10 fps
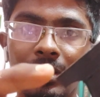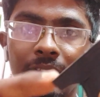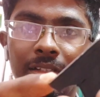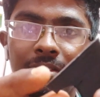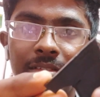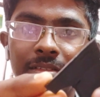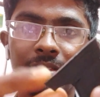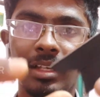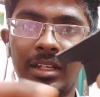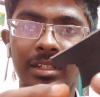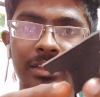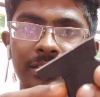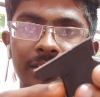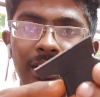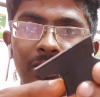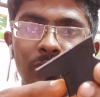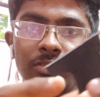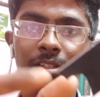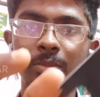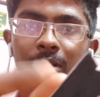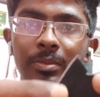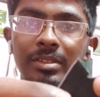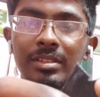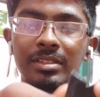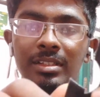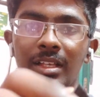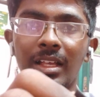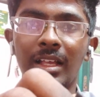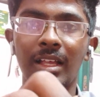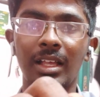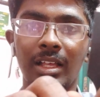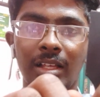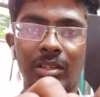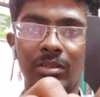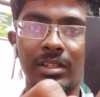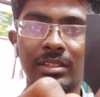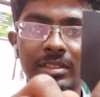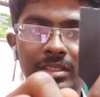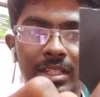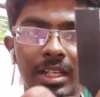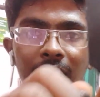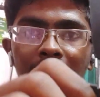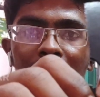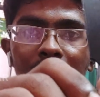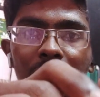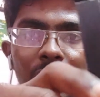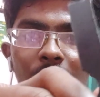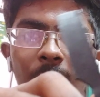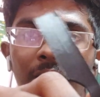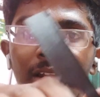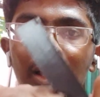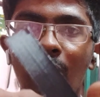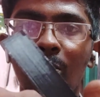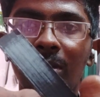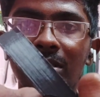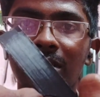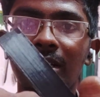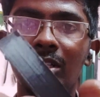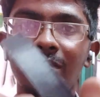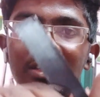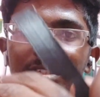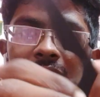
This and this are two separate pieces. You can see no matter how much I twist